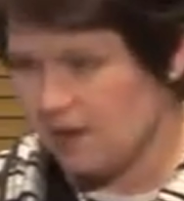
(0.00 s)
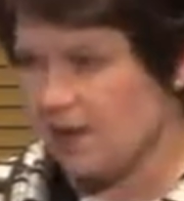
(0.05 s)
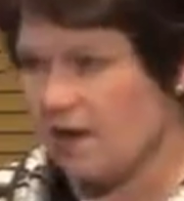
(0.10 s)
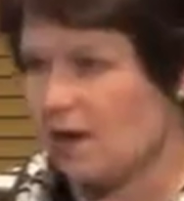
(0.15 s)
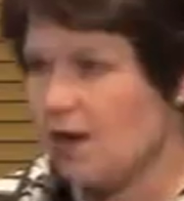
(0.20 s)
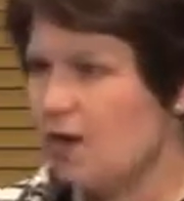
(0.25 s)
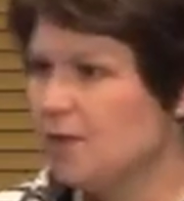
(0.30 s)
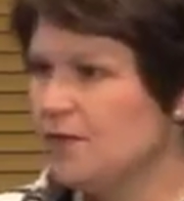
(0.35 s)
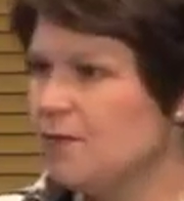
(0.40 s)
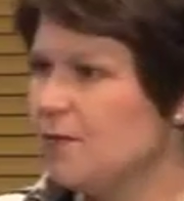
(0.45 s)

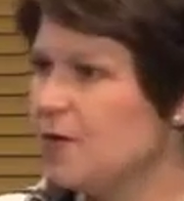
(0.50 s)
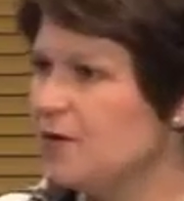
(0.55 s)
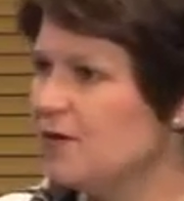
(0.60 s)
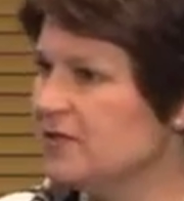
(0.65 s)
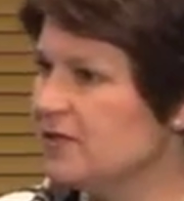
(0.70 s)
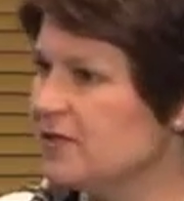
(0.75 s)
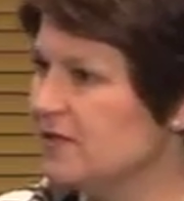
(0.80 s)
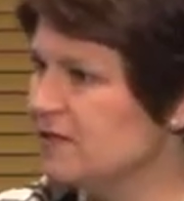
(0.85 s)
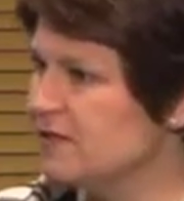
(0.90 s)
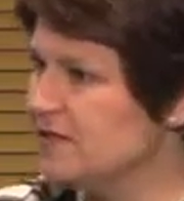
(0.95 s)
On the
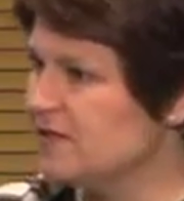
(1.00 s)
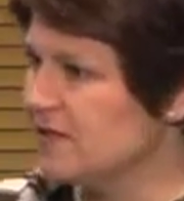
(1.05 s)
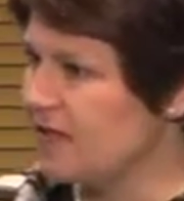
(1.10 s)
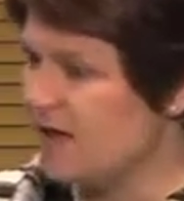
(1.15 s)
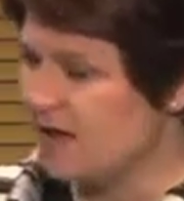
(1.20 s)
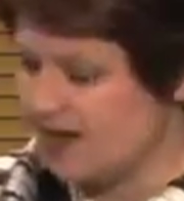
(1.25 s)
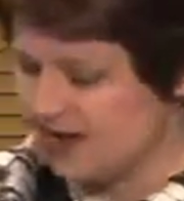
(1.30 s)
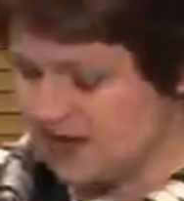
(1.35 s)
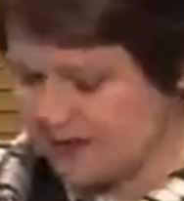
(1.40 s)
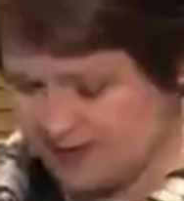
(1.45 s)
positive
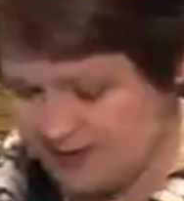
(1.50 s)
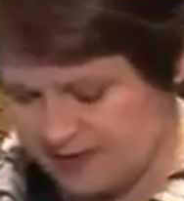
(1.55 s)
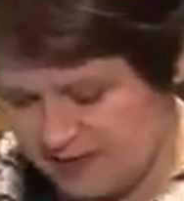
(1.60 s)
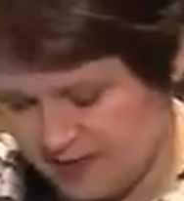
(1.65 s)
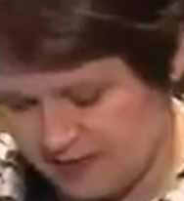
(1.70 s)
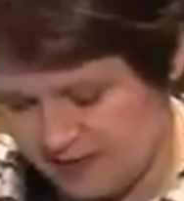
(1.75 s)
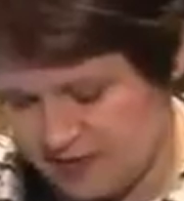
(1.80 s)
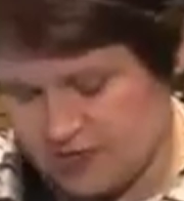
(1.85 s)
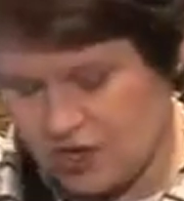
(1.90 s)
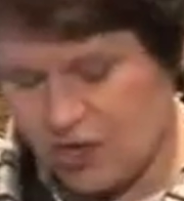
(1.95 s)
side,
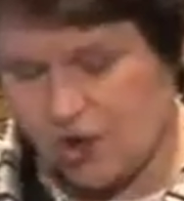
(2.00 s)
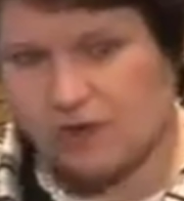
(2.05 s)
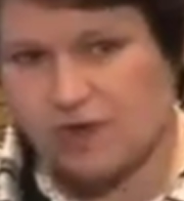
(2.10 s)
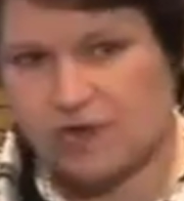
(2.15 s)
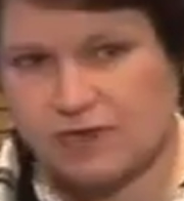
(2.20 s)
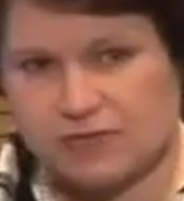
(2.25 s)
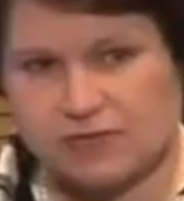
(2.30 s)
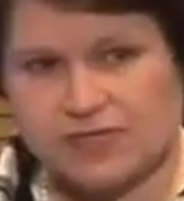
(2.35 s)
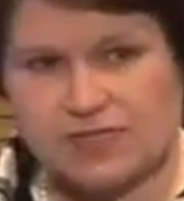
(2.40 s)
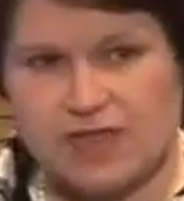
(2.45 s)
the
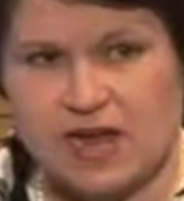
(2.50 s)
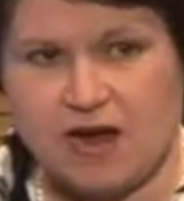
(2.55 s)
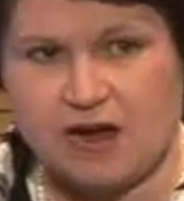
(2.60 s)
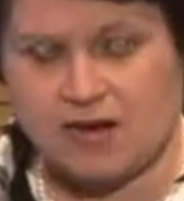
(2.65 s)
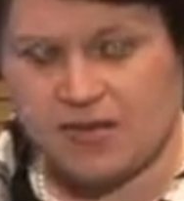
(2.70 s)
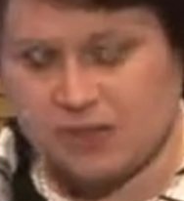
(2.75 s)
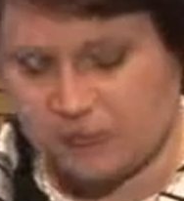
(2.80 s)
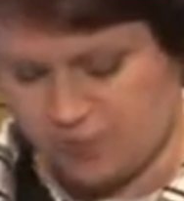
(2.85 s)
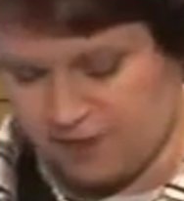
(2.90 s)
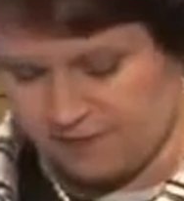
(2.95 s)
corridor is currently worth